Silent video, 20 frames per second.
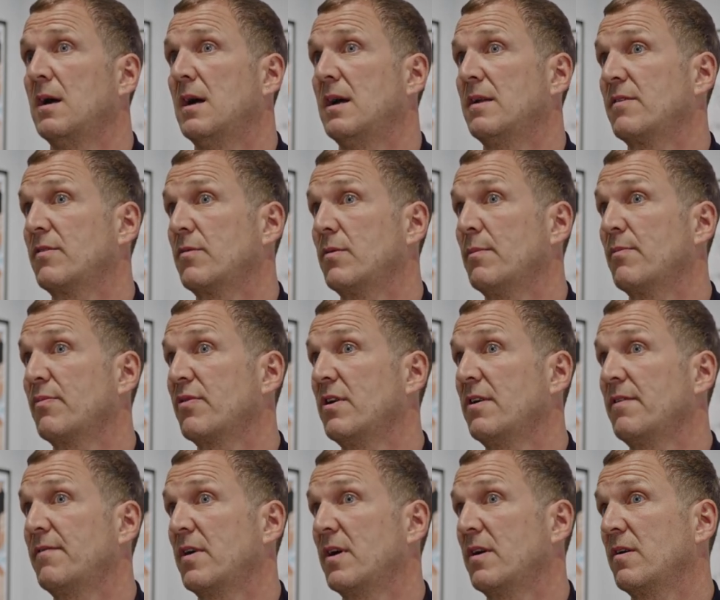and to
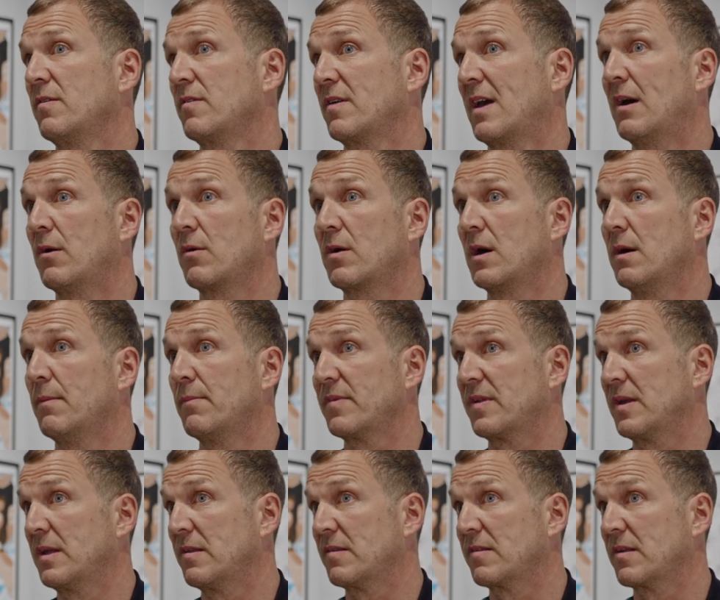improve those outcomes
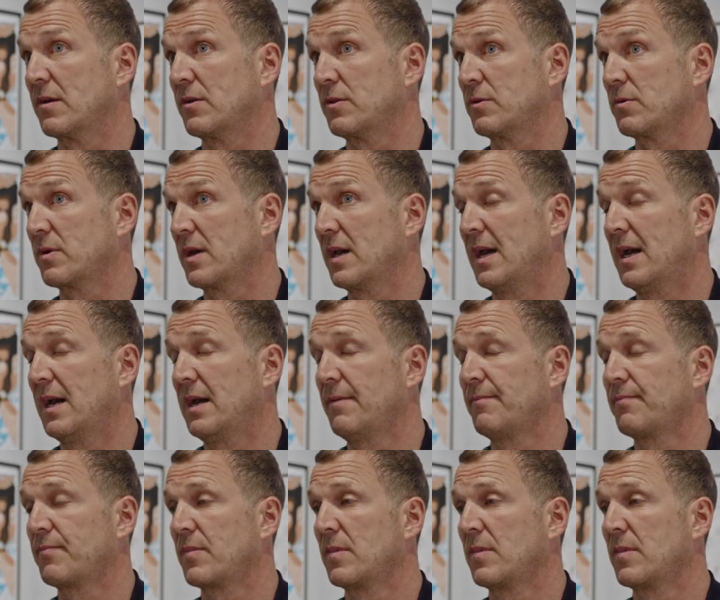in social care.